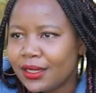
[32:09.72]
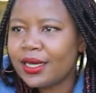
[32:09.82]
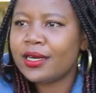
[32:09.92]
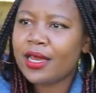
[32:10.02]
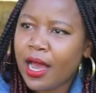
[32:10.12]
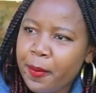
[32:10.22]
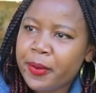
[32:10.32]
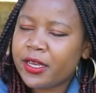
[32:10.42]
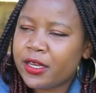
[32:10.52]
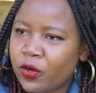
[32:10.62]
yani
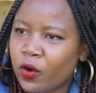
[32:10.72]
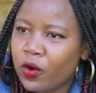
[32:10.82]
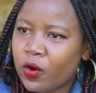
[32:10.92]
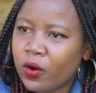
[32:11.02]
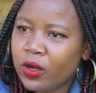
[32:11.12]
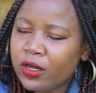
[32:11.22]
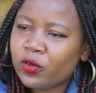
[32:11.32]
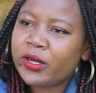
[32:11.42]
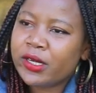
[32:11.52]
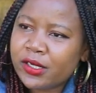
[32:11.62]
happy kidogo
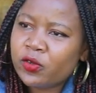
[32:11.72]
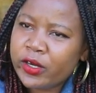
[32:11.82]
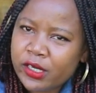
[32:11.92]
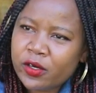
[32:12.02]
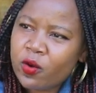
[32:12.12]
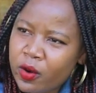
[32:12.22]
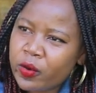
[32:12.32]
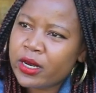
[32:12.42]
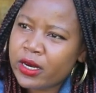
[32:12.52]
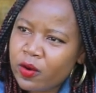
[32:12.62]
2020
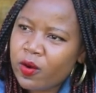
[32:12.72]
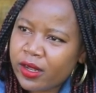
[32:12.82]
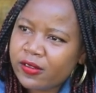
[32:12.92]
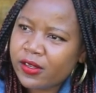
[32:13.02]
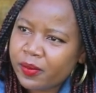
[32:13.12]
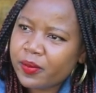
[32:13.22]
kwako ilikuwaje